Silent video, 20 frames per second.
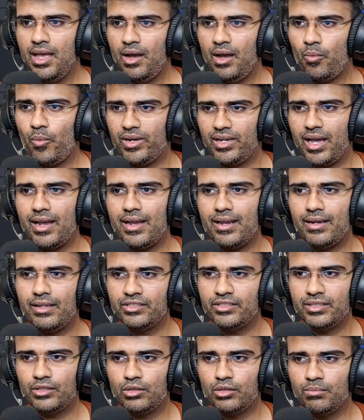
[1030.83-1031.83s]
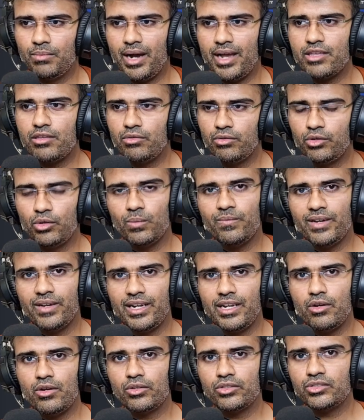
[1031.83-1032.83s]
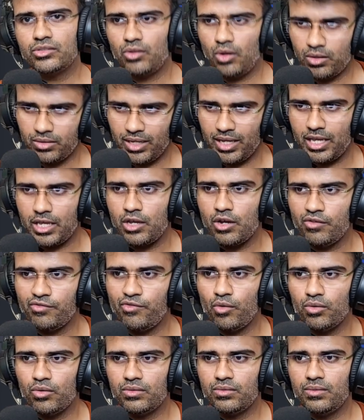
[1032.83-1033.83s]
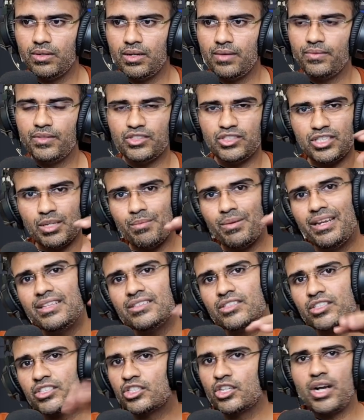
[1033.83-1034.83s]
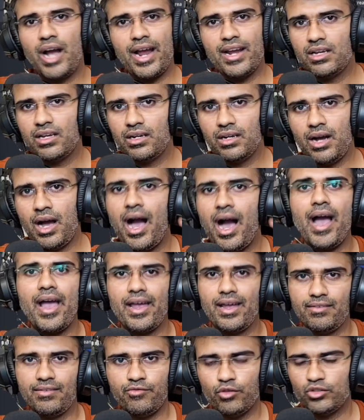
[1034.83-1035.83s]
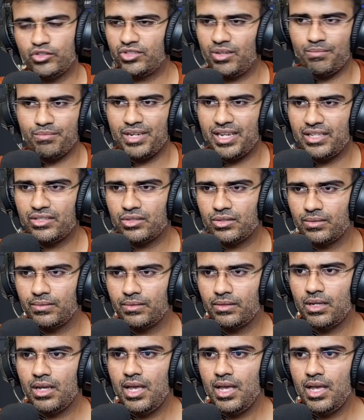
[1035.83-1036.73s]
When I listen to my YouTube videos on an earphone, the sibilance is kind of high for some reason.